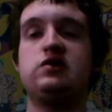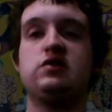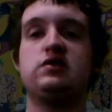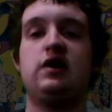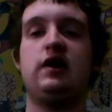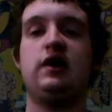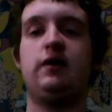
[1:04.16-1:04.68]
is
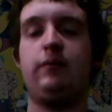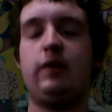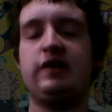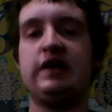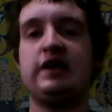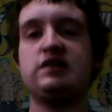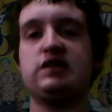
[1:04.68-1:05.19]
I
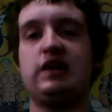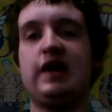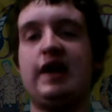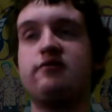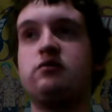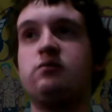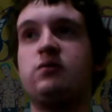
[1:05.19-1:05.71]
think it's a
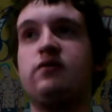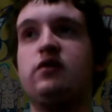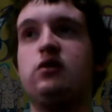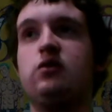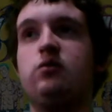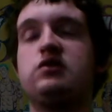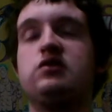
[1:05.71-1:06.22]
live stream
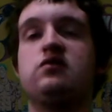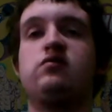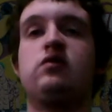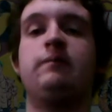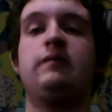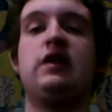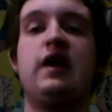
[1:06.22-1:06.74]
review, which is
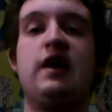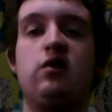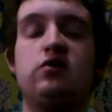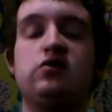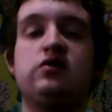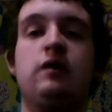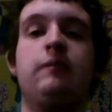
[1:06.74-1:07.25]
from the
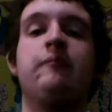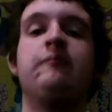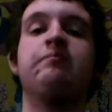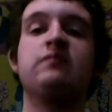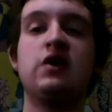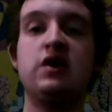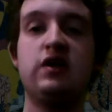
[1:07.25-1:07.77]
eras from
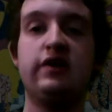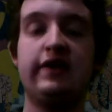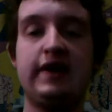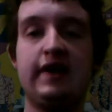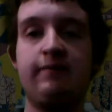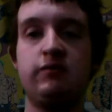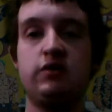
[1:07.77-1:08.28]
the
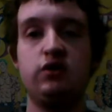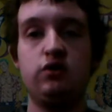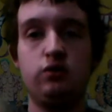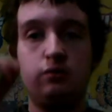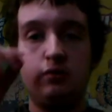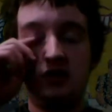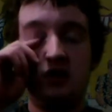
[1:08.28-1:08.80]

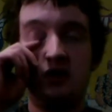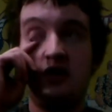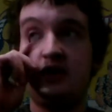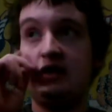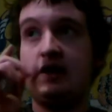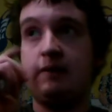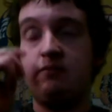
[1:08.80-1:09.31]
GameCube, no,
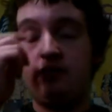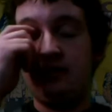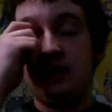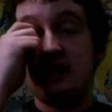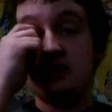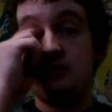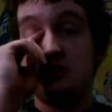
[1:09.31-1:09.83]
not the game, from the
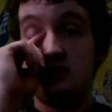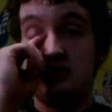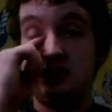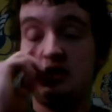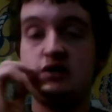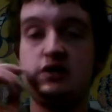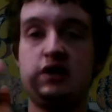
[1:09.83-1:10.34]
Xbox
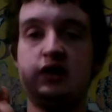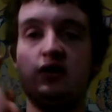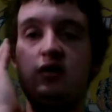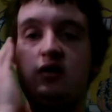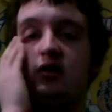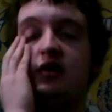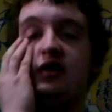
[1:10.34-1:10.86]
360
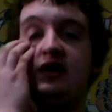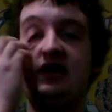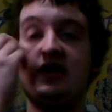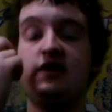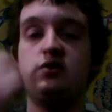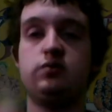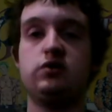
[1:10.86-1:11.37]
until the
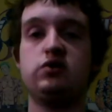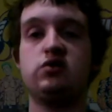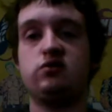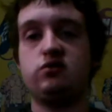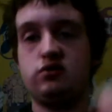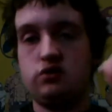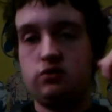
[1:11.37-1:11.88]
Nintendo Switch,
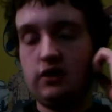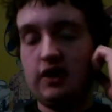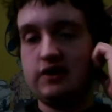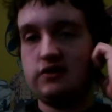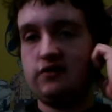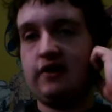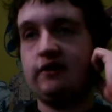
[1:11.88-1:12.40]
so
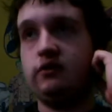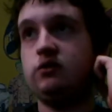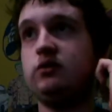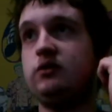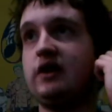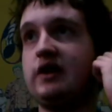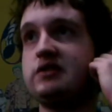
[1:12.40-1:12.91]
2005 to
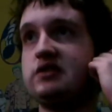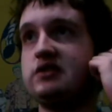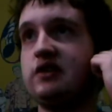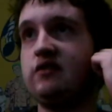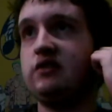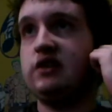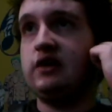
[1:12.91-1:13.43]

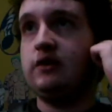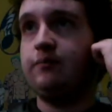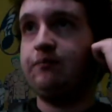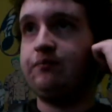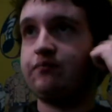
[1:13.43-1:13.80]
2017.